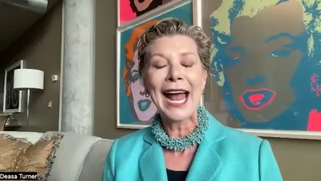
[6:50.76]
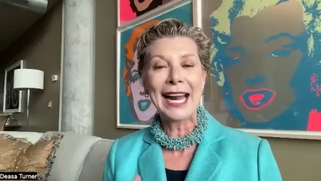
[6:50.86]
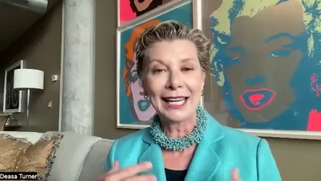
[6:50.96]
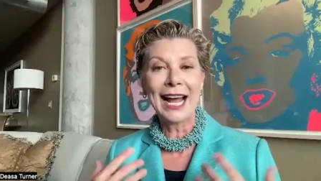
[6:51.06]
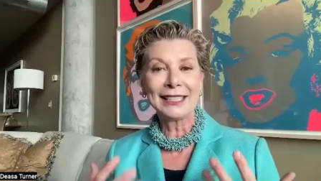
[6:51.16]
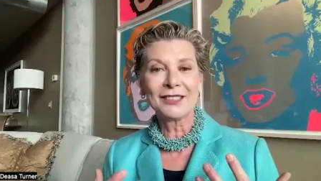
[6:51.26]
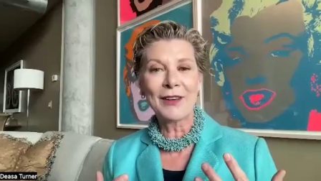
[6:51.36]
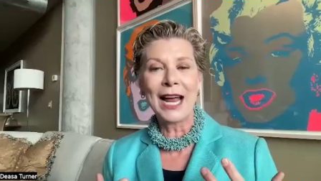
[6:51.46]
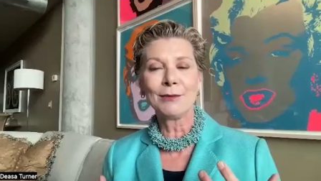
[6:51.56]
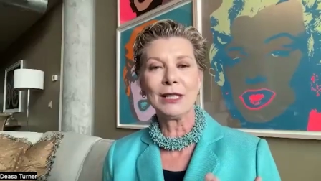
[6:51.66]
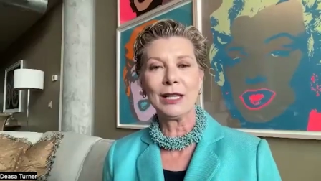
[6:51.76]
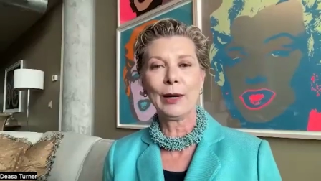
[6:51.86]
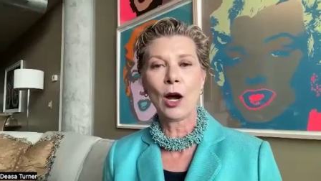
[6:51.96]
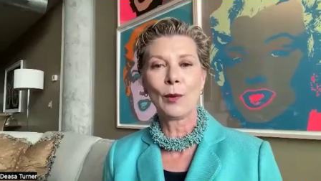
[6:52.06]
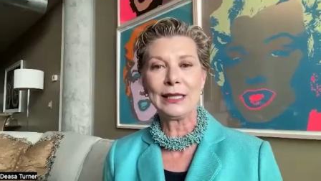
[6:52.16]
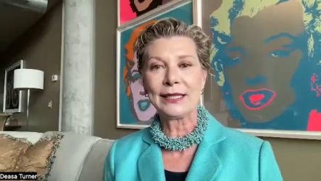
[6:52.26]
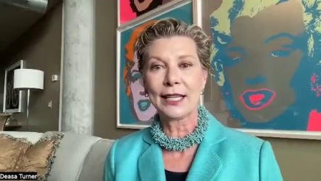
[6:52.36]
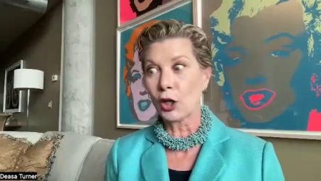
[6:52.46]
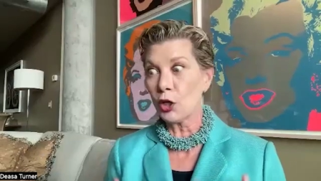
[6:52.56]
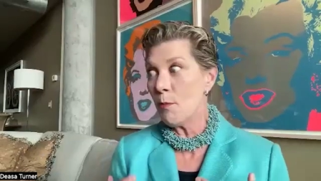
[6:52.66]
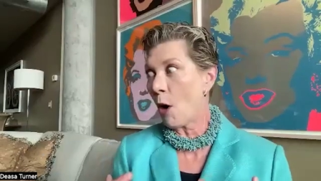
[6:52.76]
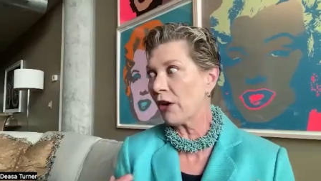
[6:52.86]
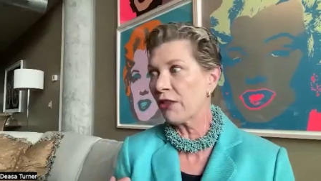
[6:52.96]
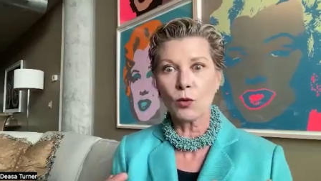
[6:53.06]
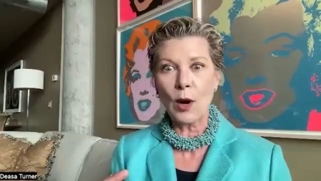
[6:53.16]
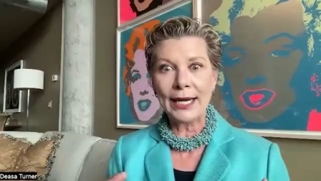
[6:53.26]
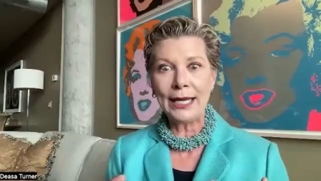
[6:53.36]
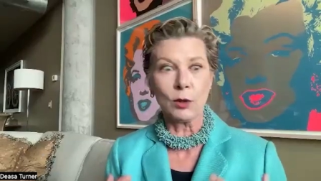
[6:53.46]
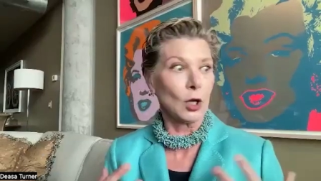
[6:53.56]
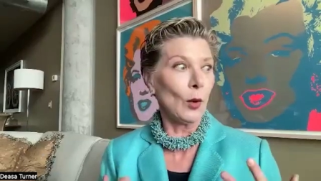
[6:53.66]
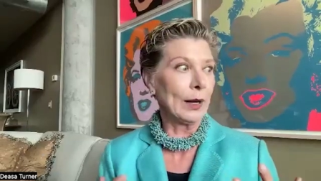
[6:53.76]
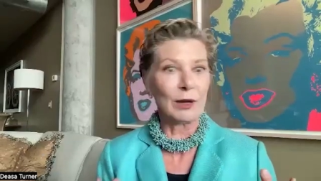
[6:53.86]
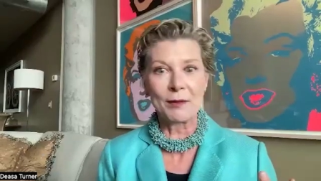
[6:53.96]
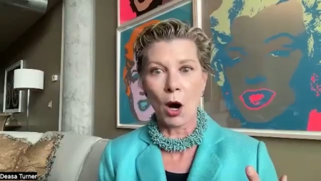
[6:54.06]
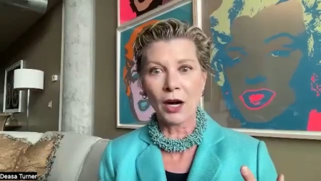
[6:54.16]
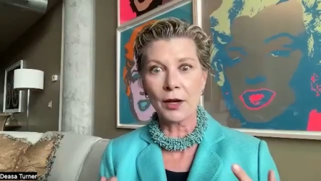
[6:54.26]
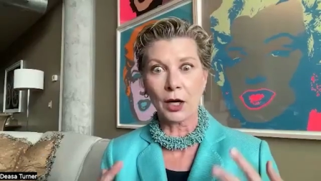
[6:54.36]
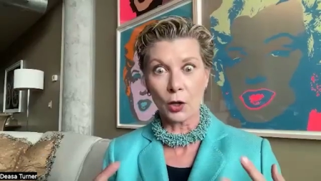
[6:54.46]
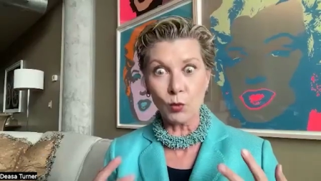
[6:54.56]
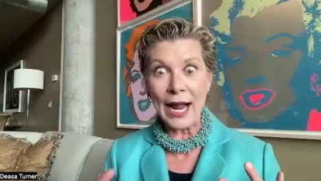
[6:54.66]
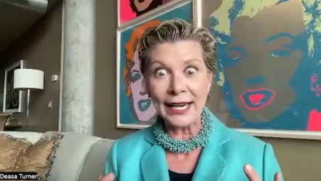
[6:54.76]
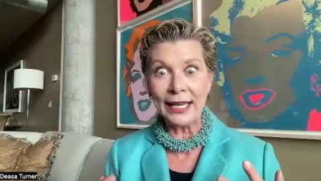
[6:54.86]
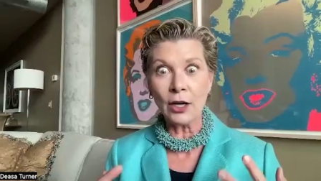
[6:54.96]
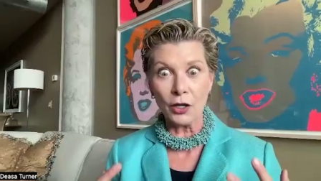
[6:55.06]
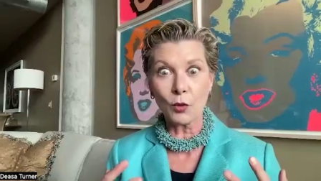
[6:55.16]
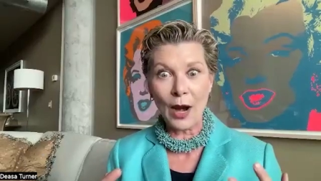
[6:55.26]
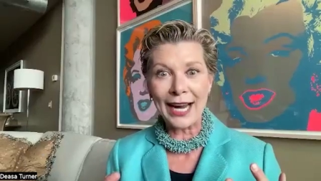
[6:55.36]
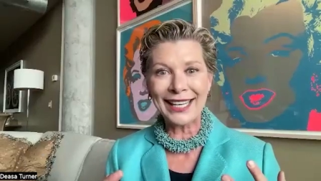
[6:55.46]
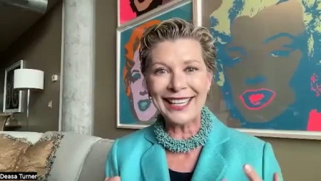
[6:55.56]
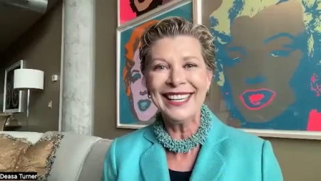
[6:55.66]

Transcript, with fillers: And as family, we always said, are you Martha ready? We're going with Martha. Are you ready? Are you ready?